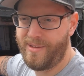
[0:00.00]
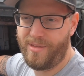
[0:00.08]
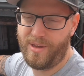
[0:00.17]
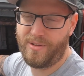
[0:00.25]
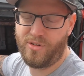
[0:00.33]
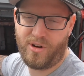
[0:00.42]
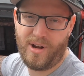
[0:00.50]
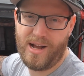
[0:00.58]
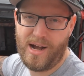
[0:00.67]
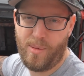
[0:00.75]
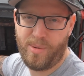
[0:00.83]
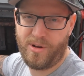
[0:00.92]
things are going to
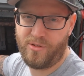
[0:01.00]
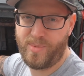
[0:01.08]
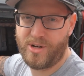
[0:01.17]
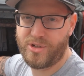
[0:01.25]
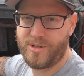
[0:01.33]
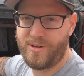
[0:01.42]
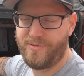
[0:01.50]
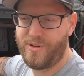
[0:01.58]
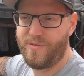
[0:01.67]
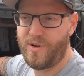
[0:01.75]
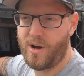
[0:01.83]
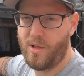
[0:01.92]
happen, especially if
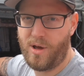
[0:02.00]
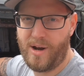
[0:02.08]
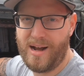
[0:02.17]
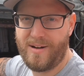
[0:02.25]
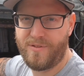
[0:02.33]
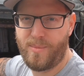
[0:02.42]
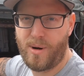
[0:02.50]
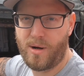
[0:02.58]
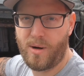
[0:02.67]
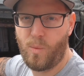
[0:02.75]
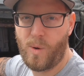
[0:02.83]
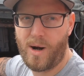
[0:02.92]
you've got a lot of
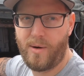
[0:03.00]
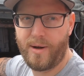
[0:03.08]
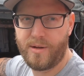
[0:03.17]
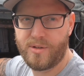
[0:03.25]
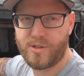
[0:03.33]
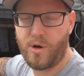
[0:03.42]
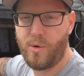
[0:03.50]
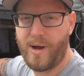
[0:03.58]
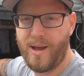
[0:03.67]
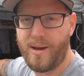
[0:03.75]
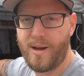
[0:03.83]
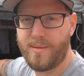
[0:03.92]
aftermarket wiring. So
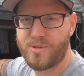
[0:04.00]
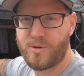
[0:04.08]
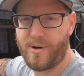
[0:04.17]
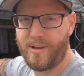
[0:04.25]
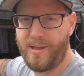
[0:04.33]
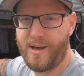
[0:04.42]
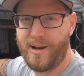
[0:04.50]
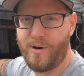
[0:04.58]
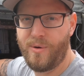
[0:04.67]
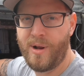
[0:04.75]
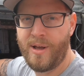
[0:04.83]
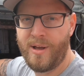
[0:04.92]
I ended up sorting that
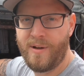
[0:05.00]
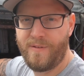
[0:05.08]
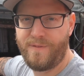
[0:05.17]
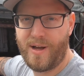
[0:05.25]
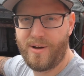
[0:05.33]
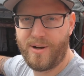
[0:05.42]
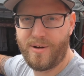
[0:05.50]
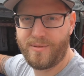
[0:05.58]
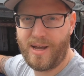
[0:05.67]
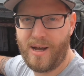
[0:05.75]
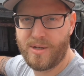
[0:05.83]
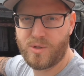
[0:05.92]
out, found out
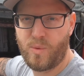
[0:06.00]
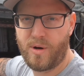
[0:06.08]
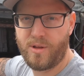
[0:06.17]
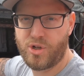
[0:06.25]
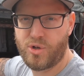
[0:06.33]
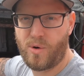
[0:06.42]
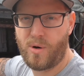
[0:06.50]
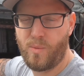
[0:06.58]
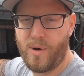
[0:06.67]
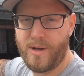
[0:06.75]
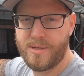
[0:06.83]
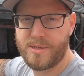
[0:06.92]
that's where the short
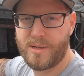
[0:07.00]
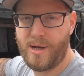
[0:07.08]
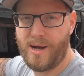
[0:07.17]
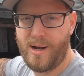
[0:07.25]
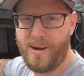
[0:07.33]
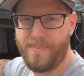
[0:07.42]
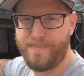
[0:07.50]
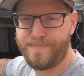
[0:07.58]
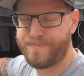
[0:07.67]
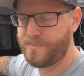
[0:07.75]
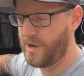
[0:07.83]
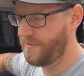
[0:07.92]
was.
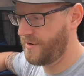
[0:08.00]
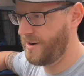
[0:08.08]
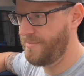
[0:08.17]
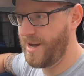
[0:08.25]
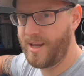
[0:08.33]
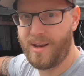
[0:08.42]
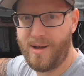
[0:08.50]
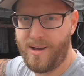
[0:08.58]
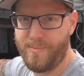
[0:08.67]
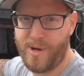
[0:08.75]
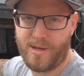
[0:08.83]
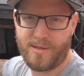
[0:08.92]
My friend Mike and
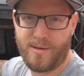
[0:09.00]
I,